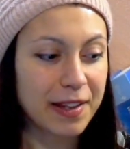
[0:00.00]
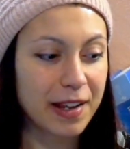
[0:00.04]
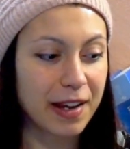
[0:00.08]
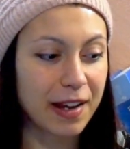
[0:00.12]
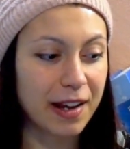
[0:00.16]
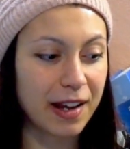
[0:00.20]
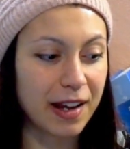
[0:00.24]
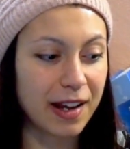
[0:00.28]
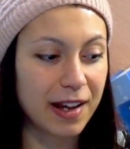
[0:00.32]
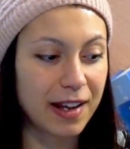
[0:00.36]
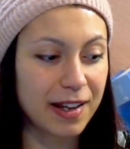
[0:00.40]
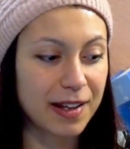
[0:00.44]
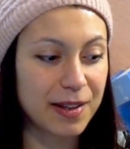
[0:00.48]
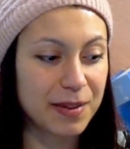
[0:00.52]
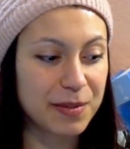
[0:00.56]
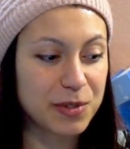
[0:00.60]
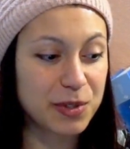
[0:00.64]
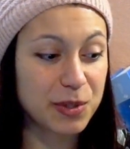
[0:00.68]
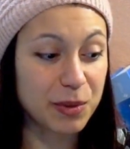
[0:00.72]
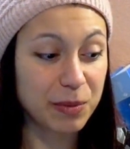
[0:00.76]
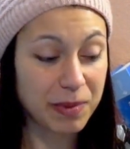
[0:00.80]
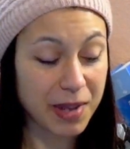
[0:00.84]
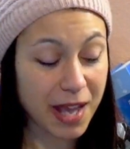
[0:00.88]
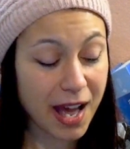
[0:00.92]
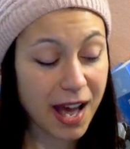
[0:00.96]

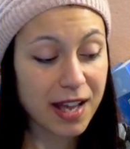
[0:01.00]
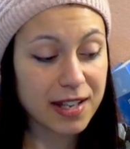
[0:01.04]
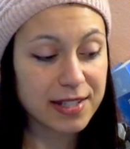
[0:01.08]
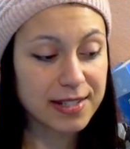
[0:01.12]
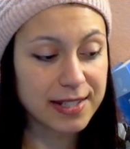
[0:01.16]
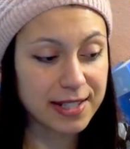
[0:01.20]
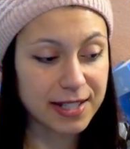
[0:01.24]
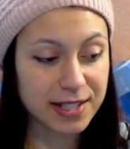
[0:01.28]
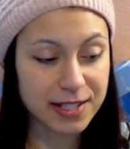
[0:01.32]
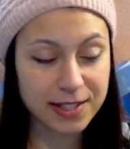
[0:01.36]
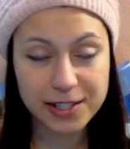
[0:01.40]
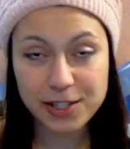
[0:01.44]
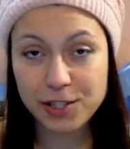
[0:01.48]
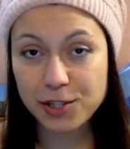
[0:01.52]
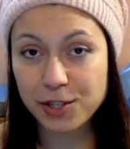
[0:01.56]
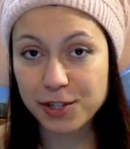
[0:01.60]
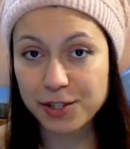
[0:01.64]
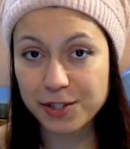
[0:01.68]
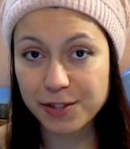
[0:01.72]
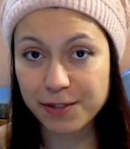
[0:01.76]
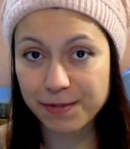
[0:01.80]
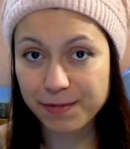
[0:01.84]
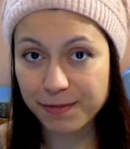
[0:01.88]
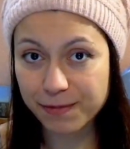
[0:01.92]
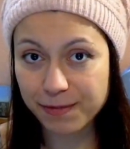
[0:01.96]
So yeah, synesthesia
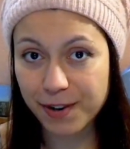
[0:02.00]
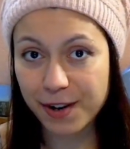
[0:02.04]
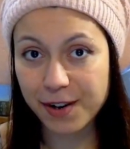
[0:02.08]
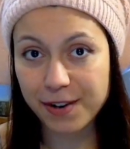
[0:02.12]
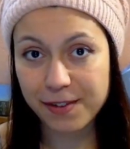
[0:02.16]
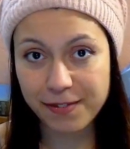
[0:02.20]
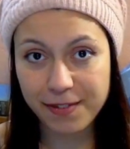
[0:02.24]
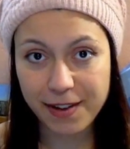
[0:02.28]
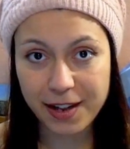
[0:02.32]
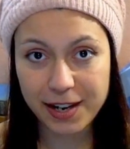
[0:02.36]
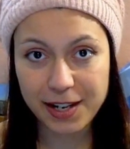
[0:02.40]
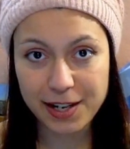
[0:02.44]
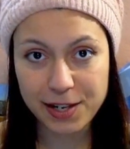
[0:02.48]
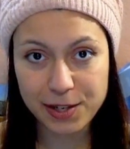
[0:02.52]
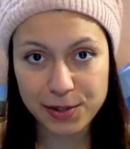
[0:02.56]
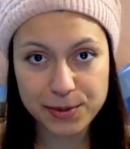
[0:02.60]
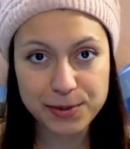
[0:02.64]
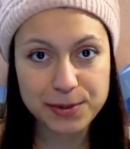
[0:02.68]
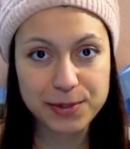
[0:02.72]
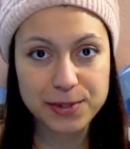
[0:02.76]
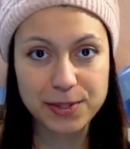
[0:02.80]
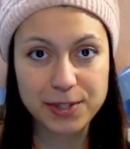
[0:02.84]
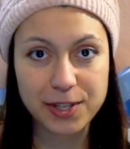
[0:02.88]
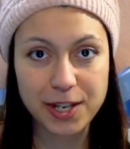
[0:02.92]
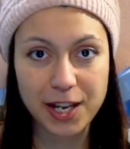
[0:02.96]
is a very, very
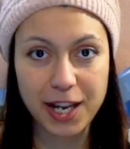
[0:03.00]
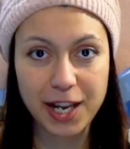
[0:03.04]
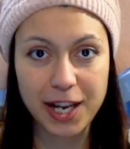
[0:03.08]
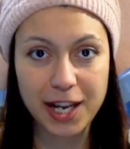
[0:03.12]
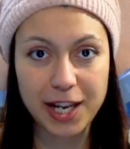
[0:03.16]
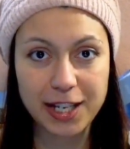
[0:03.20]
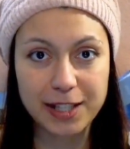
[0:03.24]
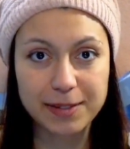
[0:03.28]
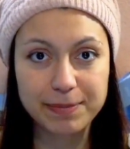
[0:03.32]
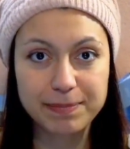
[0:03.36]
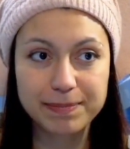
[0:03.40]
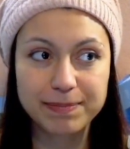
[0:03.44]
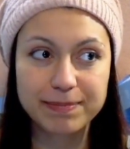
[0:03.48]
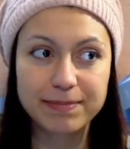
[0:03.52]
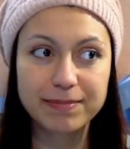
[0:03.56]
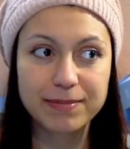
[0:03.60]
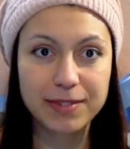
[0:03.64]
interesting